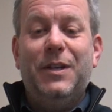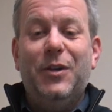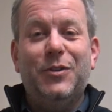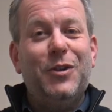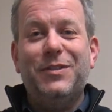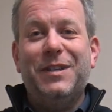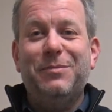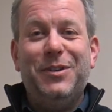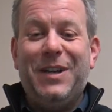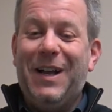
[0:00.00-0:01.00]
Not a dusting
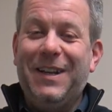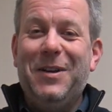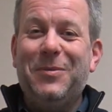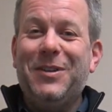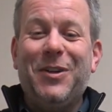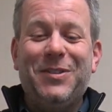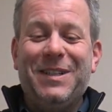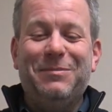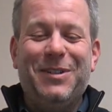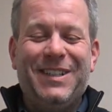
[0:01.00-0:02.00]
brush, I don't know what a
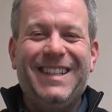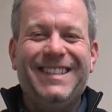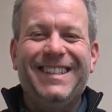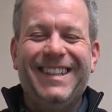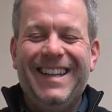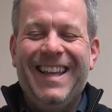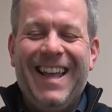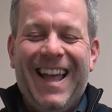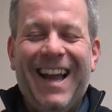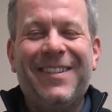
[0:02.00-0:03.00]
dusting brush is.
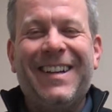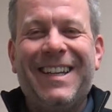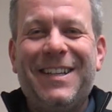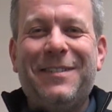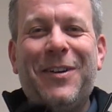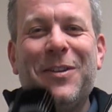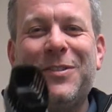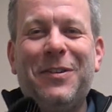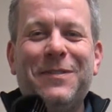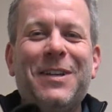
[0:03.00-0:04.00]
Anyway, you've got a
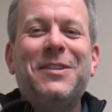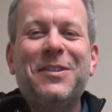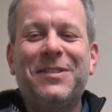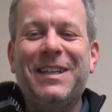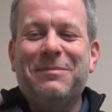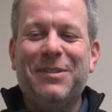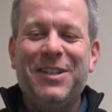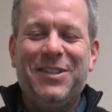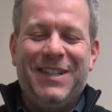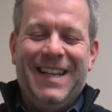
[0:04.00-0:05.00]
soft dusting
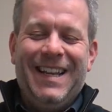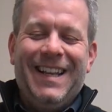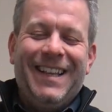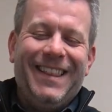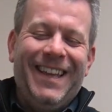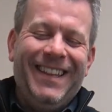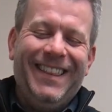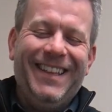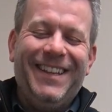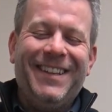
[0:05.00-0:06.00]
brush
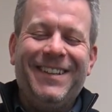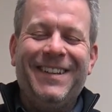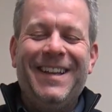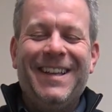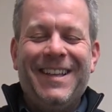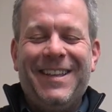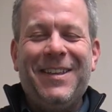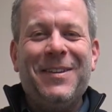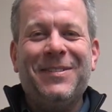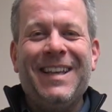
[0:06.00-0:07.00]
that you
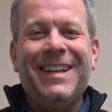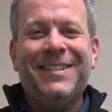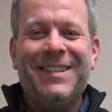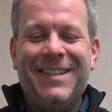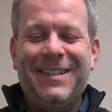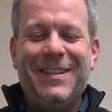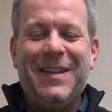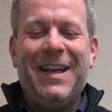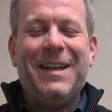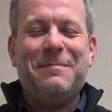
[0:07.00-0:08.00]
use that to
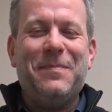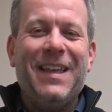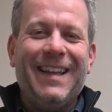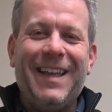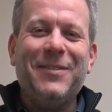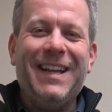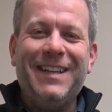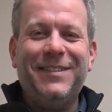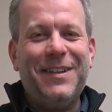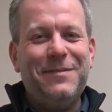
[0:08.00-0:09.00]
get on any
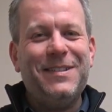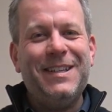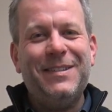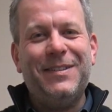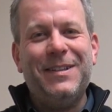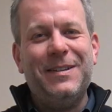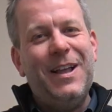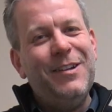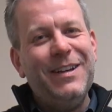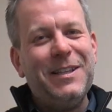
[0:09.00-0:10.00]
surfaces that
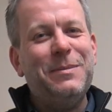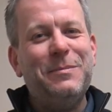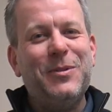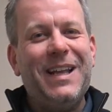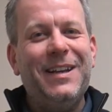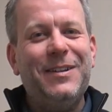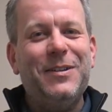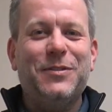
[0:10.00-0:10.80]
are a little bit more delicate.